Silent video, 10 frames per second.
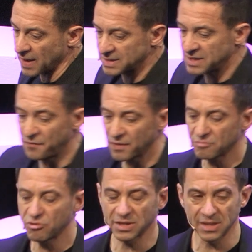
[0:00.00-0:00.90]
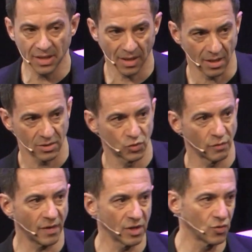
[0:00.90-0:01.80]
are different criteria to
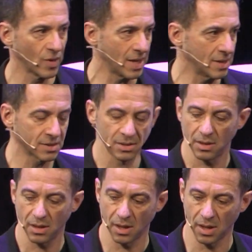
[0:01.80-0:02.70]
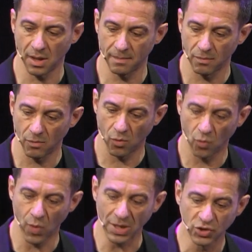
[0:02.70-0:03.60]
evaluate
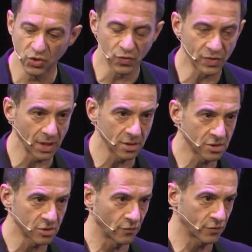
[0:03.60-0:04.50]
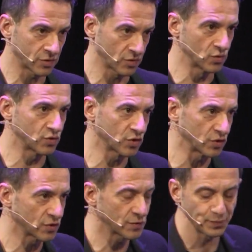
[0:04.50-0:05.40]
when choosing software
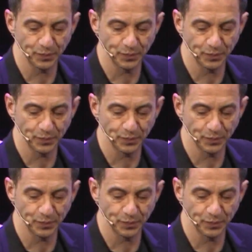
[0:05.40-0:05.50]
solutions.